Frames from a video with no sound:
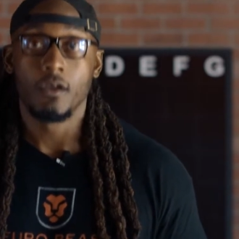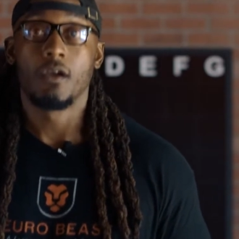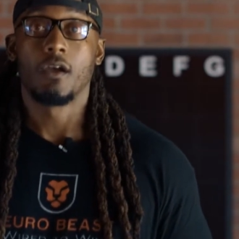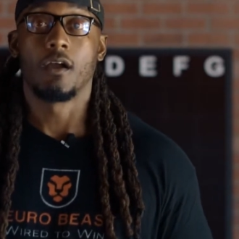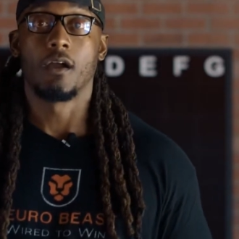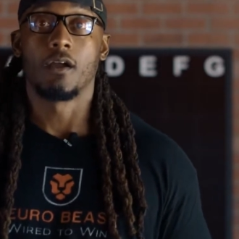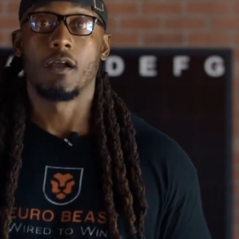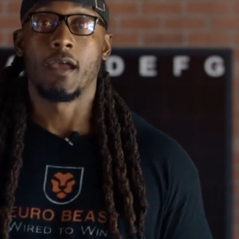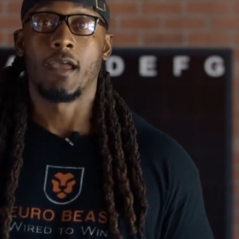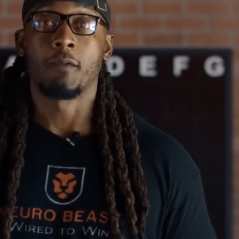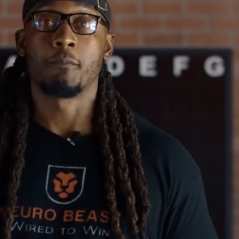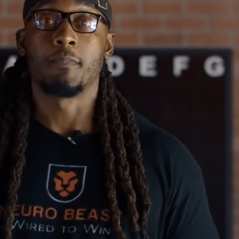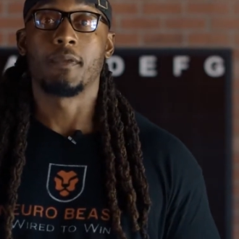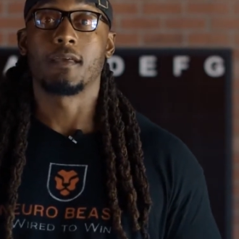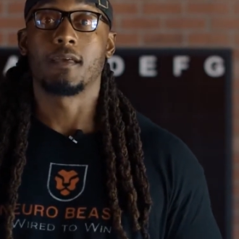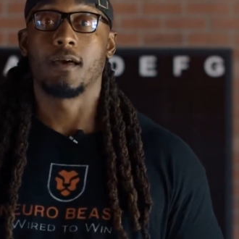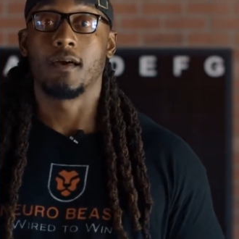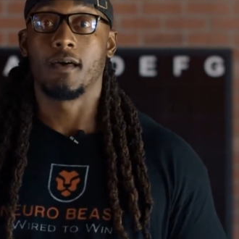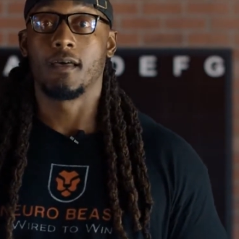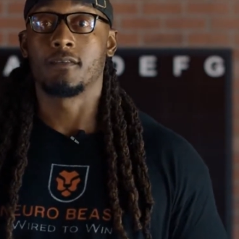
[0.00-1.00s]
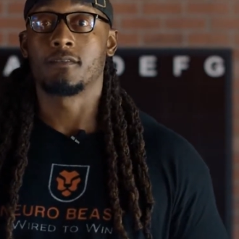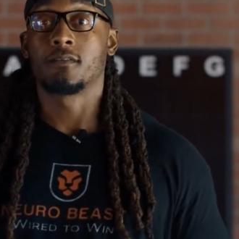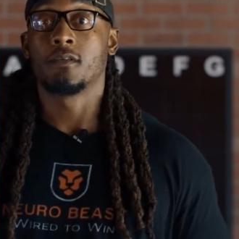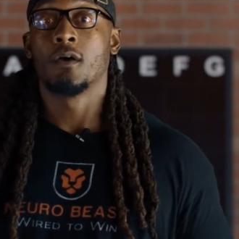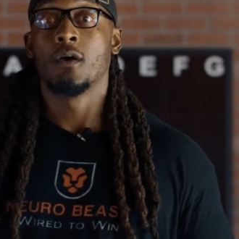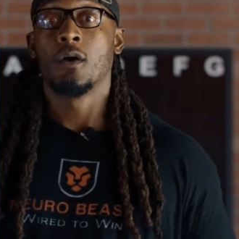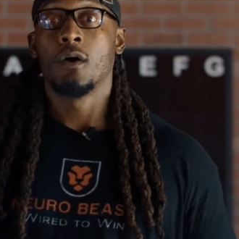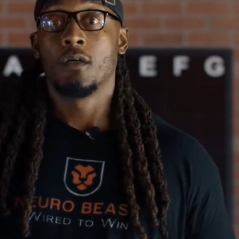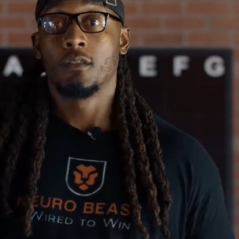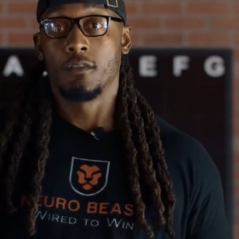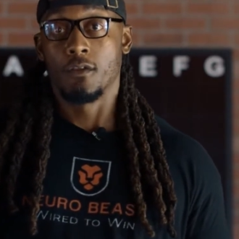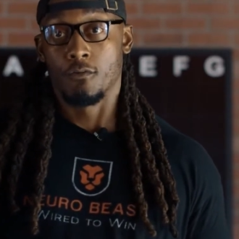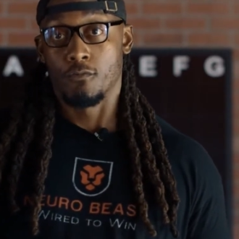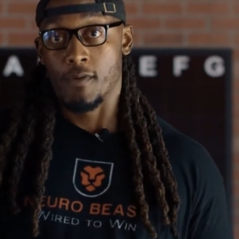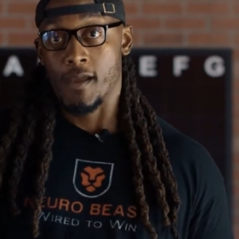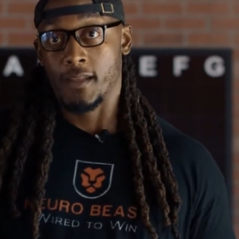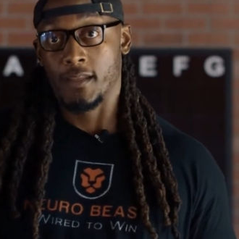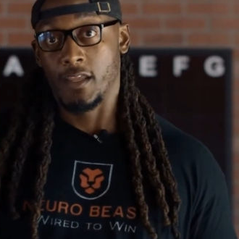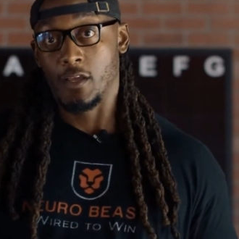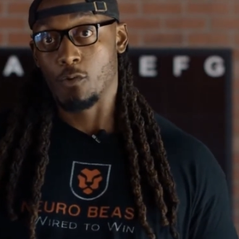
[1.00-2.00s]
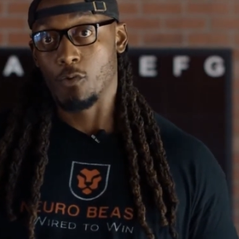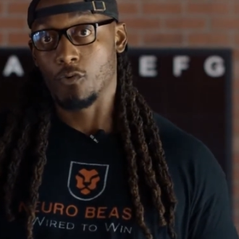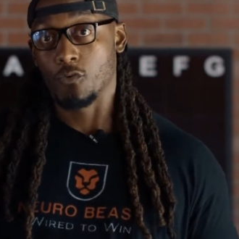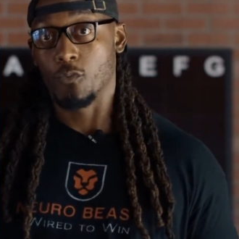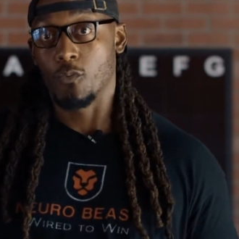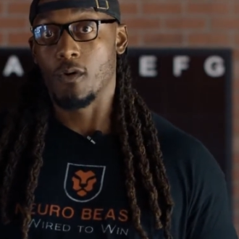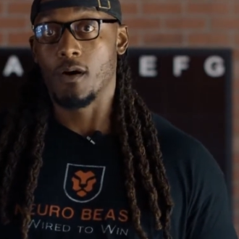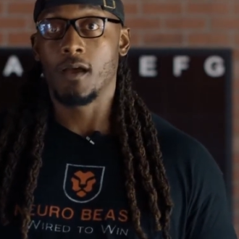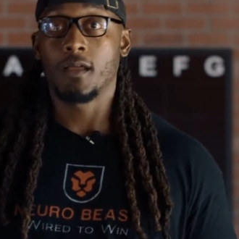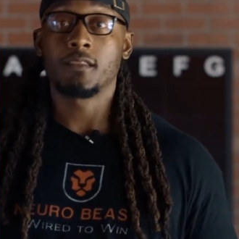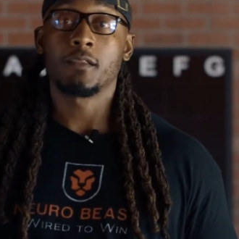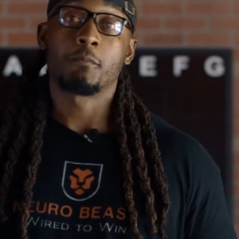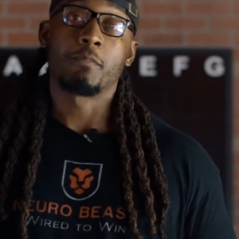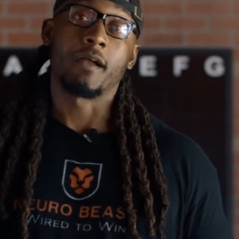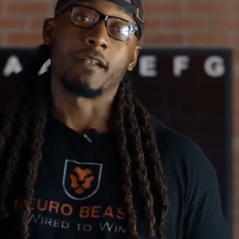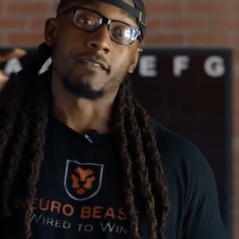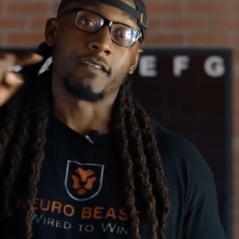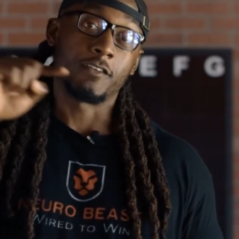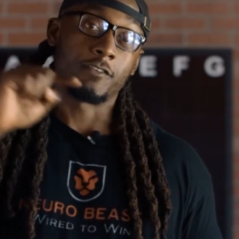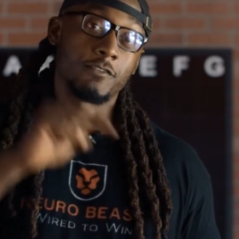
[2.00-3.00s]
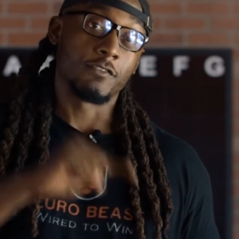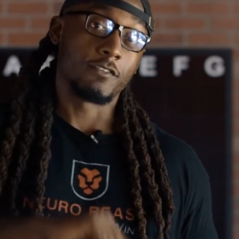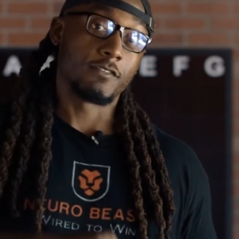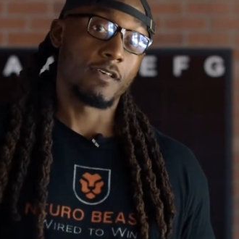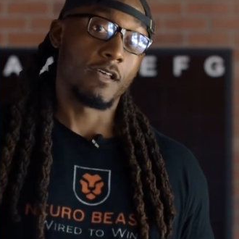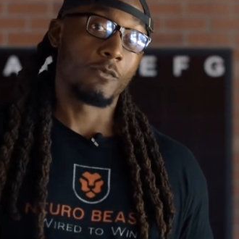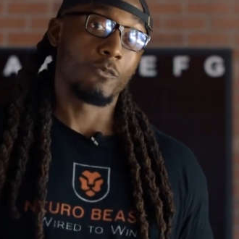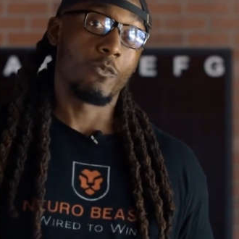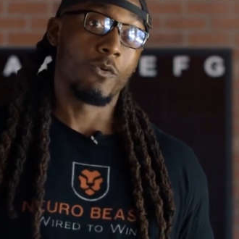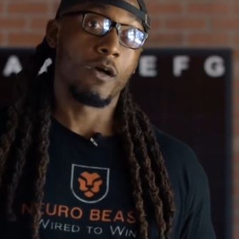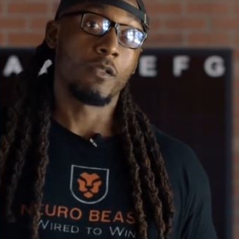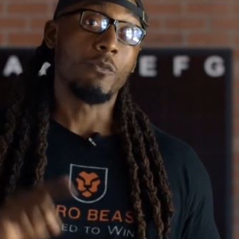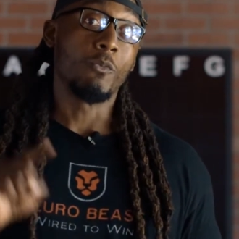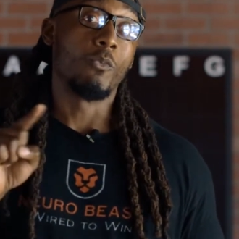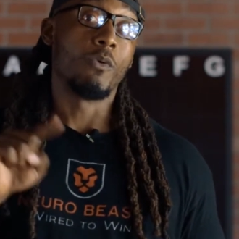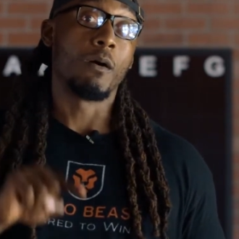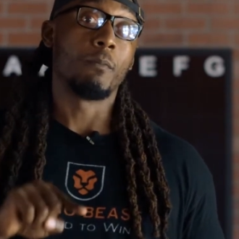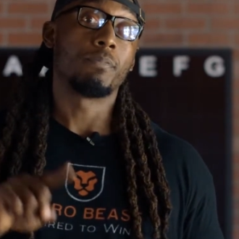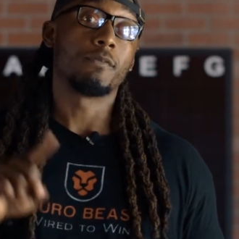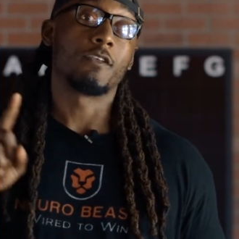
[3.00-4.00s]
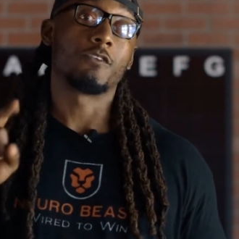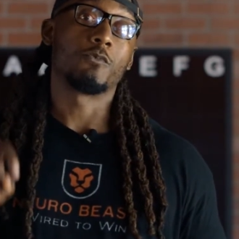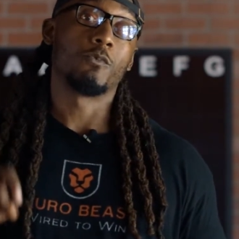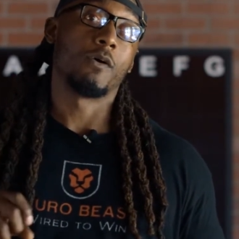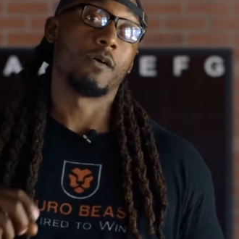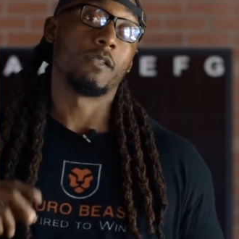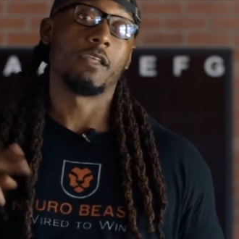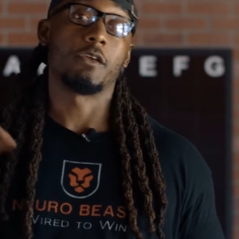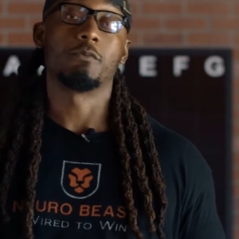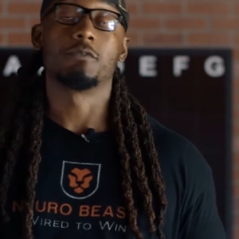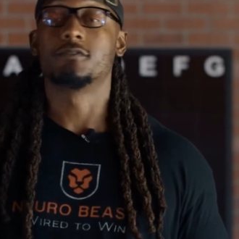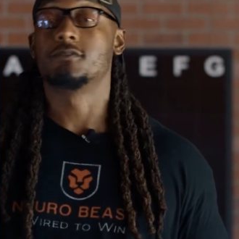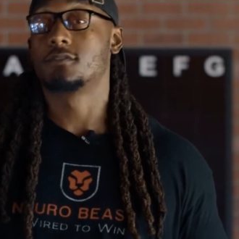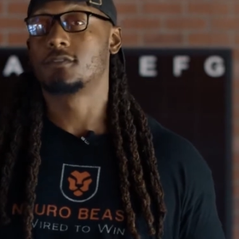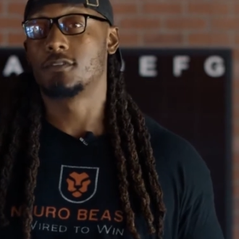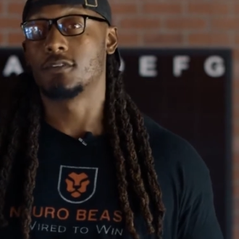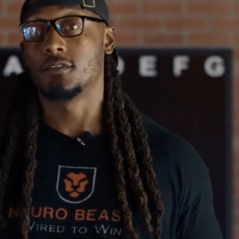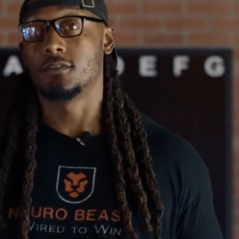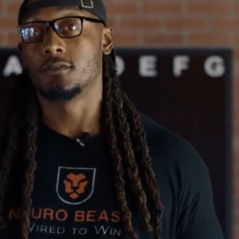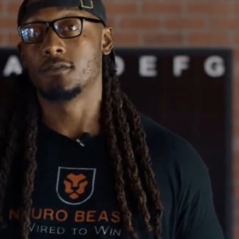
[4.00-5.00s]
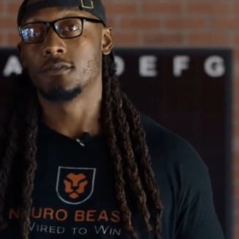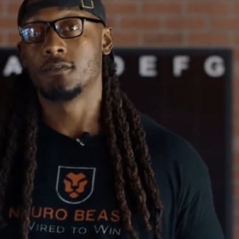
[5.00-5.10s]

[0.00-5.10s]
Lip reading: all right? Because the red equals 1, the practitioner said 1, 1 plus 1 equals 2.